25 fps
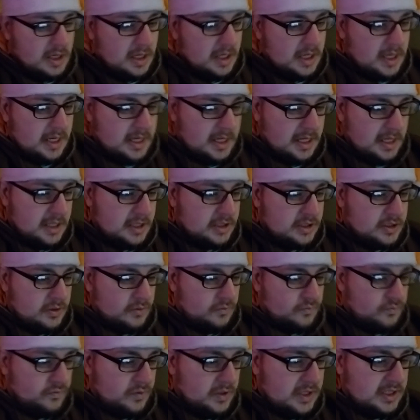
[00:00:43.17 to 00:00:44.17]
has
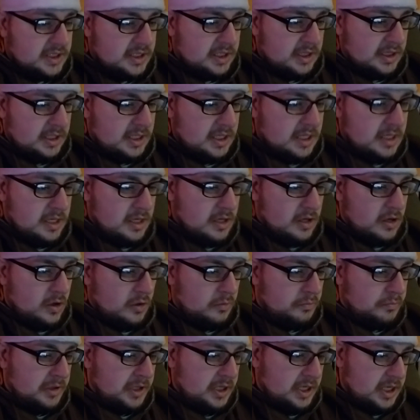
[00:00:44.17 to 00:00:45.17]
recently
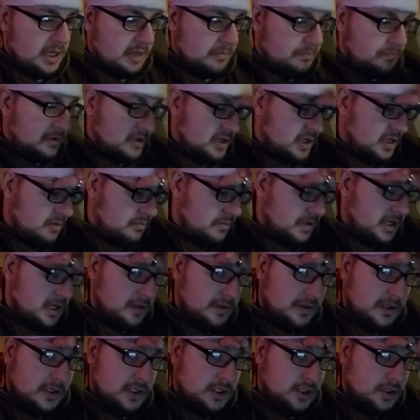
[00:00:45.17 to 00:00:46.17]
opened up about
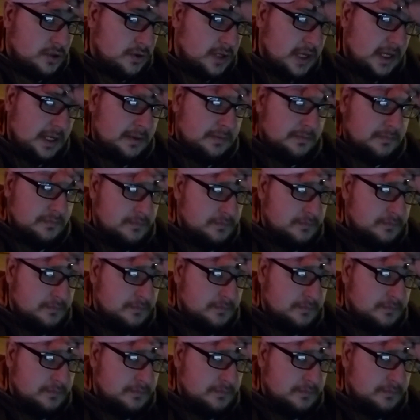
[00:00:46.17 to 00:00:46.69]
the shooting